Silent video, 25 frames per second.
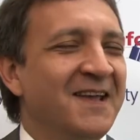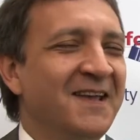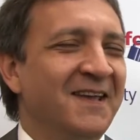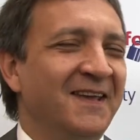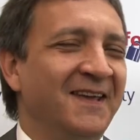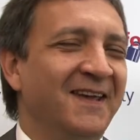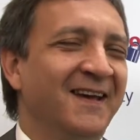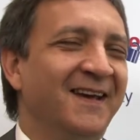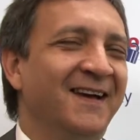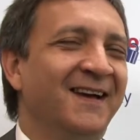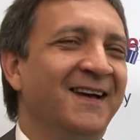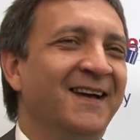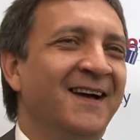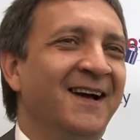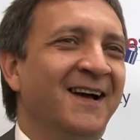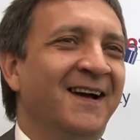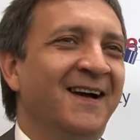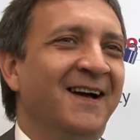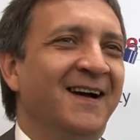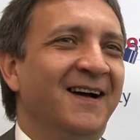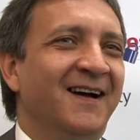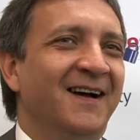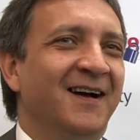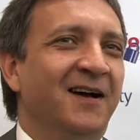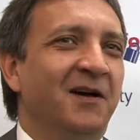Yeah.
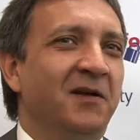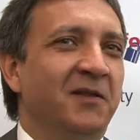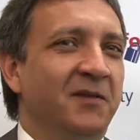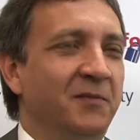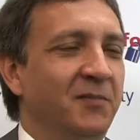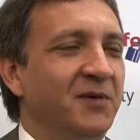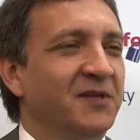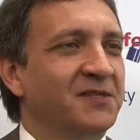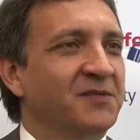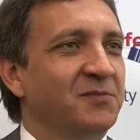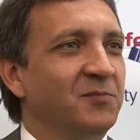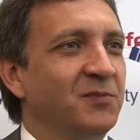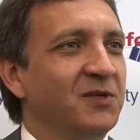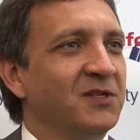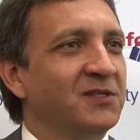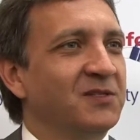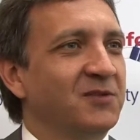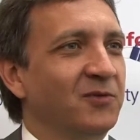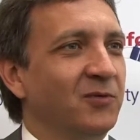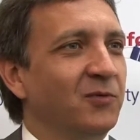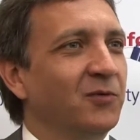The best means